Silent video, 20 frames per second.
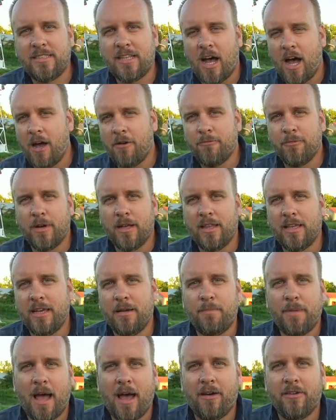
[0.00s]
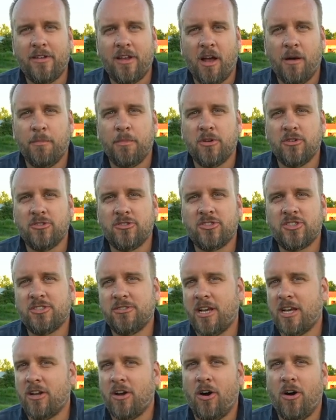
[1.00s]
not really about numbers
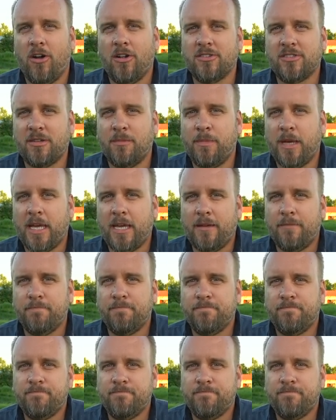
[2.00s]
at all to me.